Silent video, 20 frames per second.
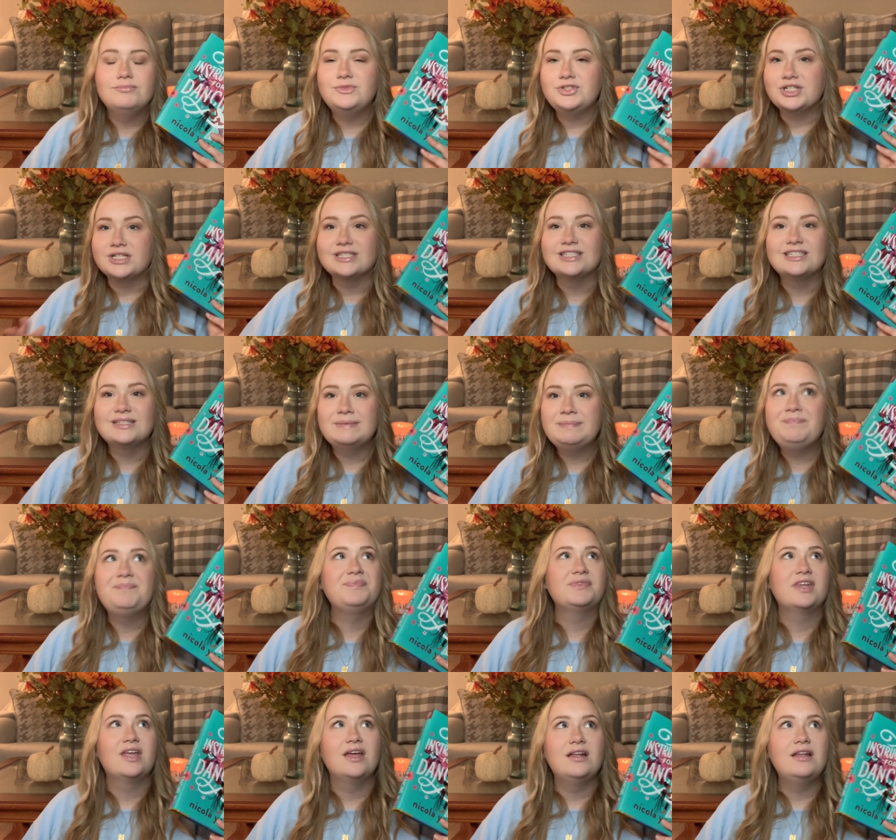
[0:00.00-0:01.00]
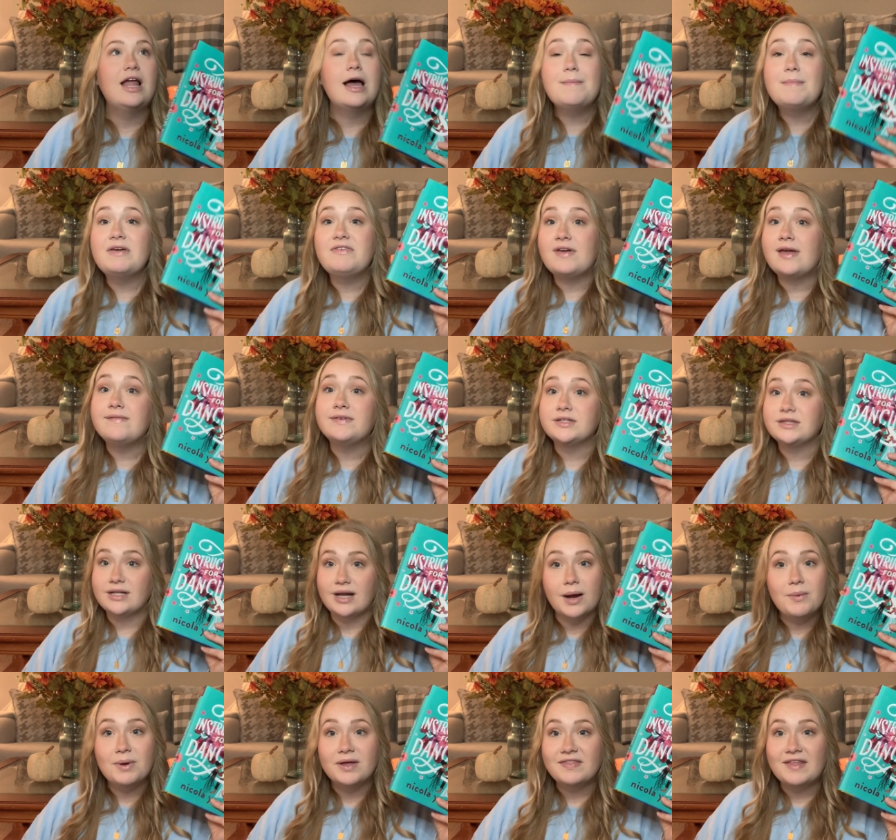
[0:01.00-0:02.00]
just not my favorite that
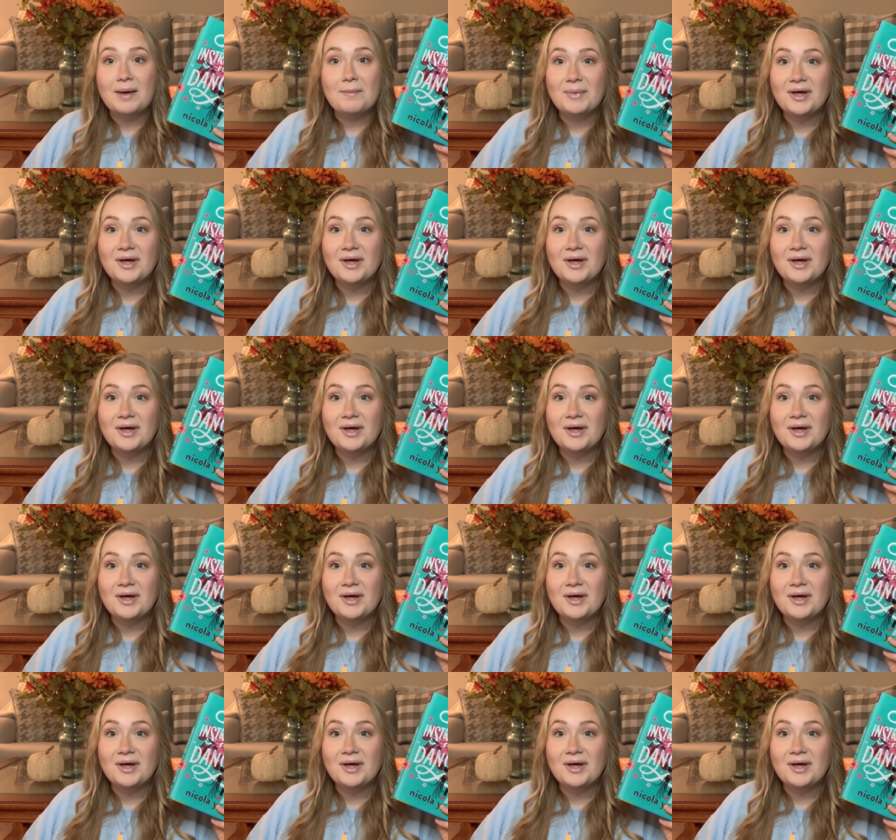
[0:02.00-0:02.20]
I read that